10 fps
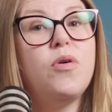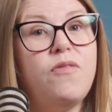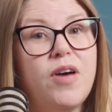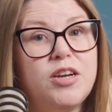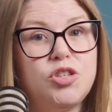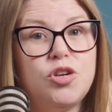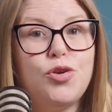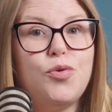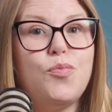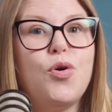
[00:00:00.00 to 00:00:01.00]

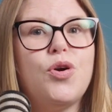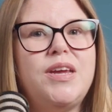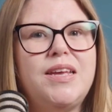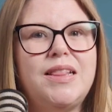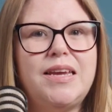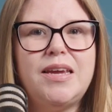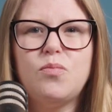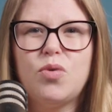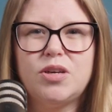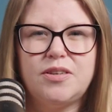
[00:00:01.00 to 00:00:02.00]
professional, more elite,
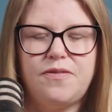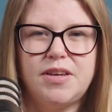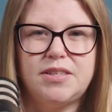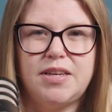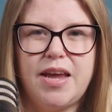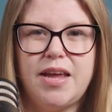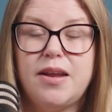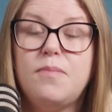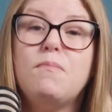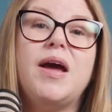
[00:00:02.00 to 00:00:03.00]
more
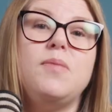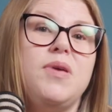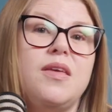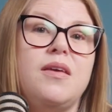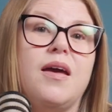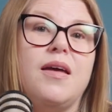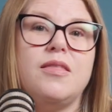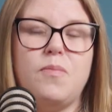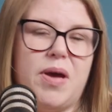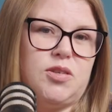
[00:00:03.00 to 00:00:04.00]
sophisticated might be
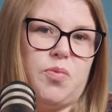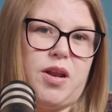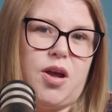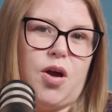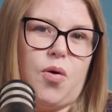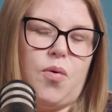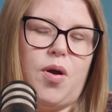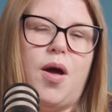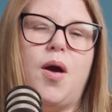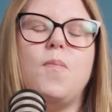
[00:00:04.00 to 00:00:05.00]
the best way to go.
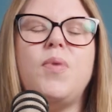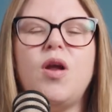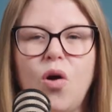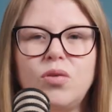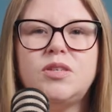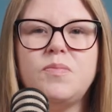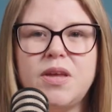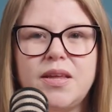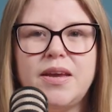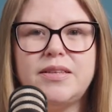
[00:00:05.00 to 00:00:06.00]
But
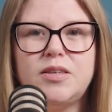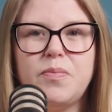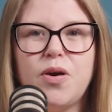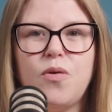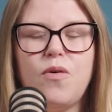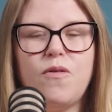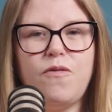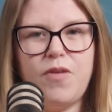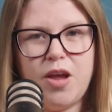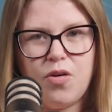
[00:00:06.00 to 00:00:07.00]
ultimately, it's about
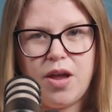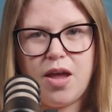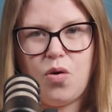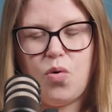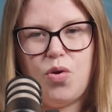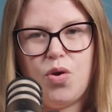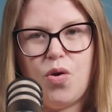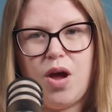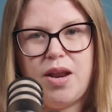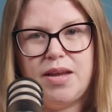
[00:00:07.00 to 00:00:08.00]
figuring out who
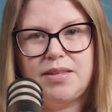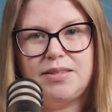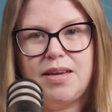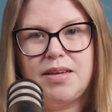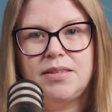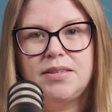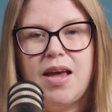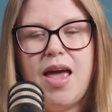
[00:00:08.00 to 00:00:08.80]
your audience is